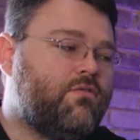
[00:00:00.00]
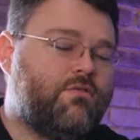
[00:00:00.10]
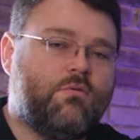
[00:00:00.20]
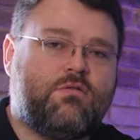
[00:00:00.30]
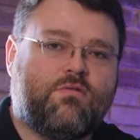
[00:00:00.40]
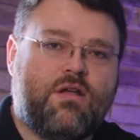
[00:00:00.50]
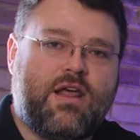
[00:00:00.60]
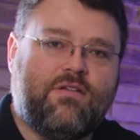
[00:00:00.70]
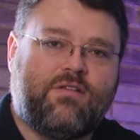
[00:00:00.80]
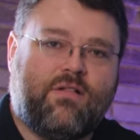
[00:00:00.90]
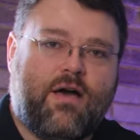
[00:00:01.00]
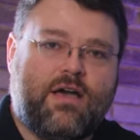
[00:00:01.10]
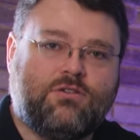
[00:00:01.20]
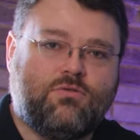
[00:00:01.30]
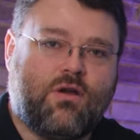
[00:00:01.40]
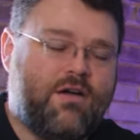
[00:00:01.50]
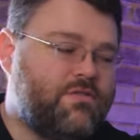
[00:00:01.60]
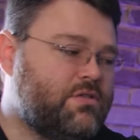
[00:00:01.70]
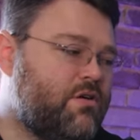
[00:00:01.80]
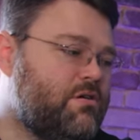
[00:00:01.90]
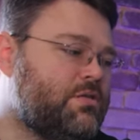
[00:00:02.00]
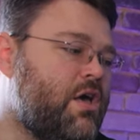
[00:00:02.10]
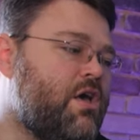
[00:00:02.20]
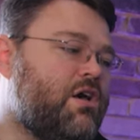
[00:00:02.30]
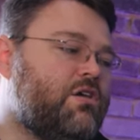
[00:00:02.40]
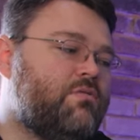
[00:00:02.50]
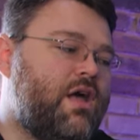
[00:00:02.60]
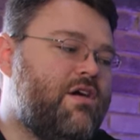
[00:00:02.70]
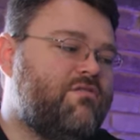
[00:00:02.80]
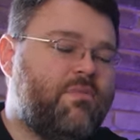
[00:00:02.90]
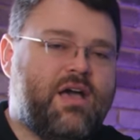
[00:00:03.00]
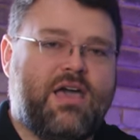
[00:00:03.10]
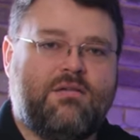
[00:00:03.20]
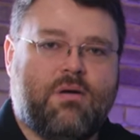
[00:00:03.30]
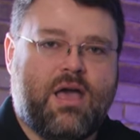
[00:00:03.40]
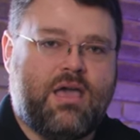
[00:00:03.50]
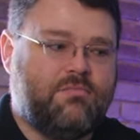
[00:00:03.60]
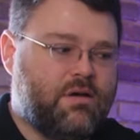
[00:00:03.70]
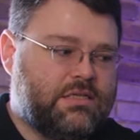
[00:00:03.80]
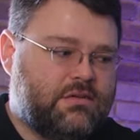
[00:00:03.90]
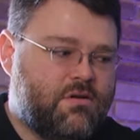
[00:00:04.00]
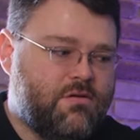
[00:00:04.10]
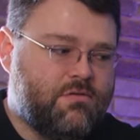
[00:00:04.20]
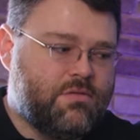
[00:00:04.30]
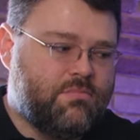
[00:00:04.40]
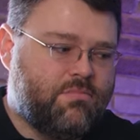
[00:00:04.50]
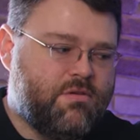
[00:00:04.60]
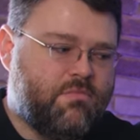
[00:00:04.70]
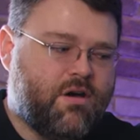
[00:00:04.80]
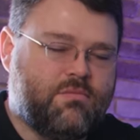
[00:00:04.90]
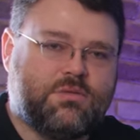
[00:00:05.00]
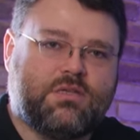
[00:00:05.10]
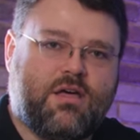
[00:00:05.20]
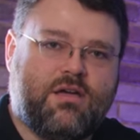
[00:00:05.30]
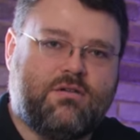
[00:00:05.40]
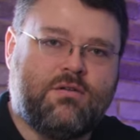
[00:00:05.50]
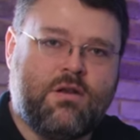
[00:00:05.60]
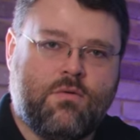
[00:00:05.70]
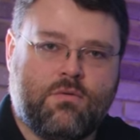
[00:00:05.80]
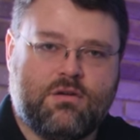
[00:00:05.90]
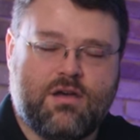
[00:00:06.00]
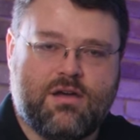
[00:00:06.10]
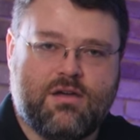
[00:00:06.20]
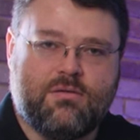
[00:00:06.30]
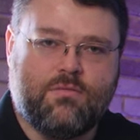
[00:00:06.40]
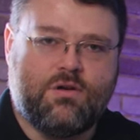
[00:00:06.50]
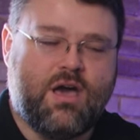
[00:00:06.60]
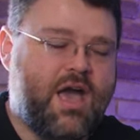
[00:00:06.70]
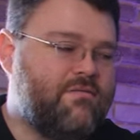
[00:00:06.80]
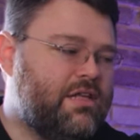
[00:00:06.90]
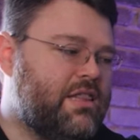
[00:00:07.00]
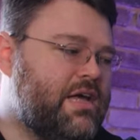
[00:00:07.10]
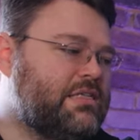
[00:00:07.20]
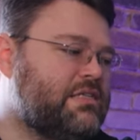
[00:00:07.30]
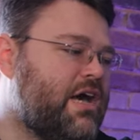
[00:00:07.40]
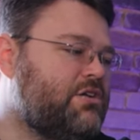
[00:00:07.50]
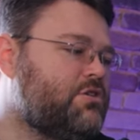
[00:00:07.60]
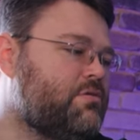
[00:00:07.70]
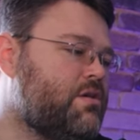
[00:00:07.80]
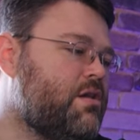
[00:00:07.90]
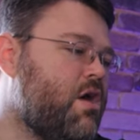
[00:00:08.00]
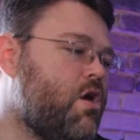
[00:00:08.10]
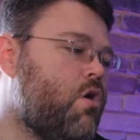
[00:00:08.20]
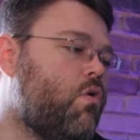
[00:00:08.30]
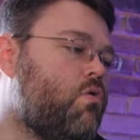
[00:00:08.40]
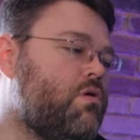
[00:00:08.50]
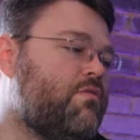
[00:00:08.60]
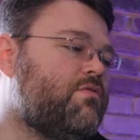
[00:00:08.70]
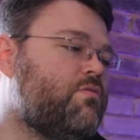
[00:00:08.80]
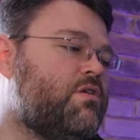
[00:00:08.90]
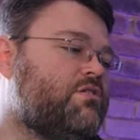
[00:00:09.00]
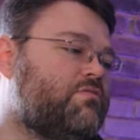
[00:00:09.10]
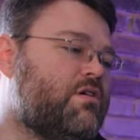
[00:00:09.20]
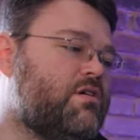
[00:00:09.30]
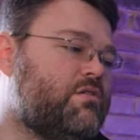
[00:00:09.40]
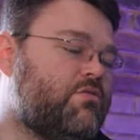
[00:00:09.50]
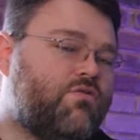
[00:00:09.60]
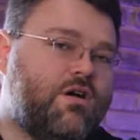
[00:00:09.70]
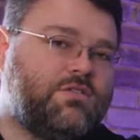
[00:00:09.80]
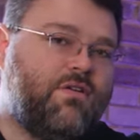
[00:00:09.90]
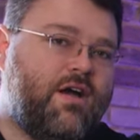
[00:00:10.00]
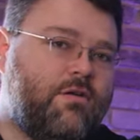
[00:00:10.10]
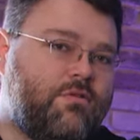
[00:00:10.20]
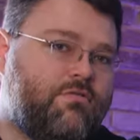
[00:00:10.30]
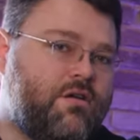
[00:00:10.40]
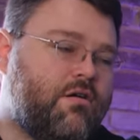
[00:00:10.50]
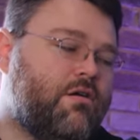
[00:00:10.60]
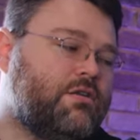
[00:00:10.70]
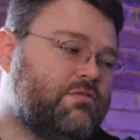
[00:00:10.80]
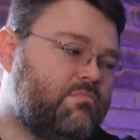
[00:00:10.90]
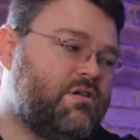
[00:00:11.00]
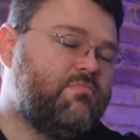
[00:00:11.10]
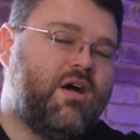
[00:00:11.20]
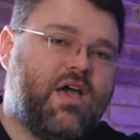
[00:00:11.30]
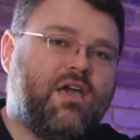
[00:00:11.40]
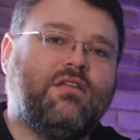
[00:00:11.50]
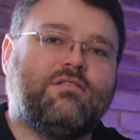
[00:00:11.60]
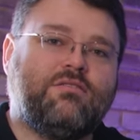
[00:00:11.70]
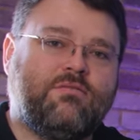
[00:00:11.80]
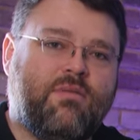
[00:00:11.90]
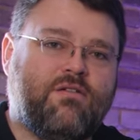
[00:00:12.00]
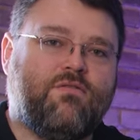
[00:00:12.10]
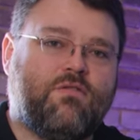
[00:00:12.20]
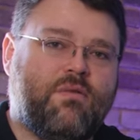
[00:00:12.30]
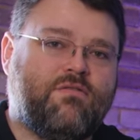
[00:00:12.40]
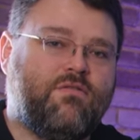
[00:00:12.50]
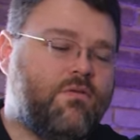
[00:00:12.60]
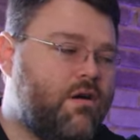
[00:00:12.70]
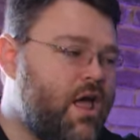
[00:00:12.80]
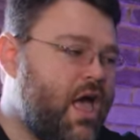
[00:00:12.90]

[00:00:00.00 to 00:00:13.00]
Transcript: So if you wanted to run SLI two graphics cards, you would have by eight by eight by zero. The, the bottom slot would, uh, would not have any lanes attached to it. Or if you wanted to run Crossfire with three cards, it would be by eight by four by four.